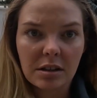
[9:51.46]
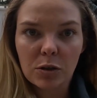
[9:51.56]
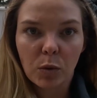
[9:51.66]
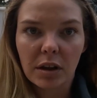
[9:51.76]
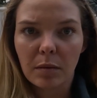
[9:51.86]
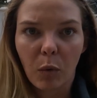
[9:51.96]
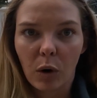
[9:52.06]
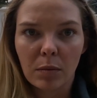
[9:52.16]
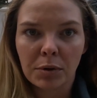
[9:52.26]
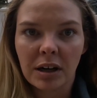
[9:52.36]
This is one of the
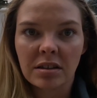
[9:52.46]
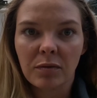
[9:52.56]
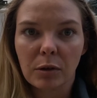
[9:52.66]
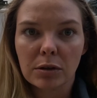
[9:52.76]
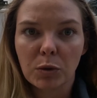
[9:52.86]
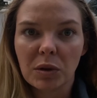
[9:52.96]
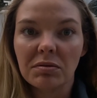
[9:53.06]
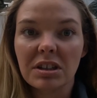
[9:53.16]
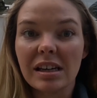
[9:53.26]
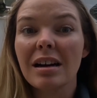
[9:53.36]
more impressive ones
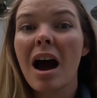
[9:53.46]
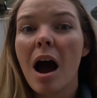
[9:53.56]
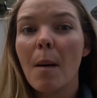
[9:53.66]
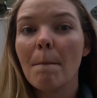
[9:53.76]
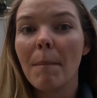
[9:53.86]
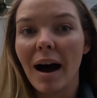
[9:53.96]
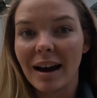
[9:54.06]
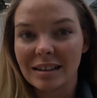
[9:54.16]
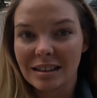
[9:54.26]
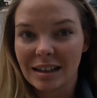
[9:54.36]
we've seen,
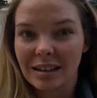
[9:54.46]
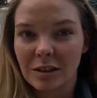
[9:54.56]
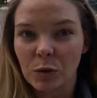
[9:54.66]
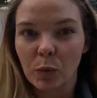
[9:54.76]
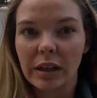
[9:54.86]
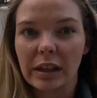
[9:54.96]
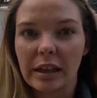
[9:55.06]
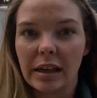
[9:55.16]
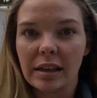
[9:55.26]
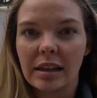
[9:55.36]
but it doesn't
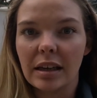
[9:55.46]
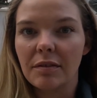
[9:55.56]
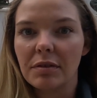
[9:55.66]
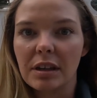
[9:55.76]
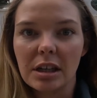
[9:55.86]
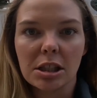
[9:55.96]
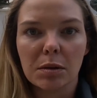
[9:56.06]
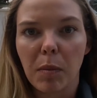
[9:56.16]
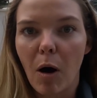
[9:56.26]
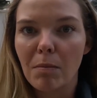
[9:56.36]
really give the
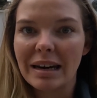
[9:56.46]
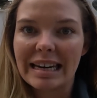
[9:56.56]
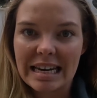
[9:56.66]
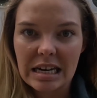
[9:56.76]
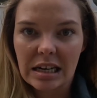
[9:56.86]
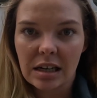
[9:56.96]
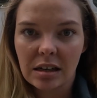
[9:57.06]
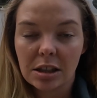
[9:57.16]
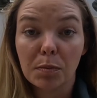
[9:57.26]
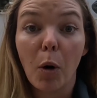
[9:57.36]

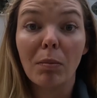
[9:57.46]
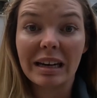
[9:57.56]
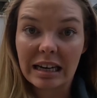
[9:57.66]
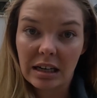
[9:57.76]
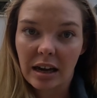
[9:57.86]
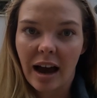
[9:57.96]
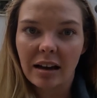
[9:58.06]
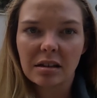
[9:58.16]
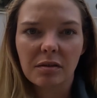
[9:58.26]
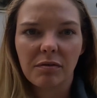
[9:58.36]
spomenik-esque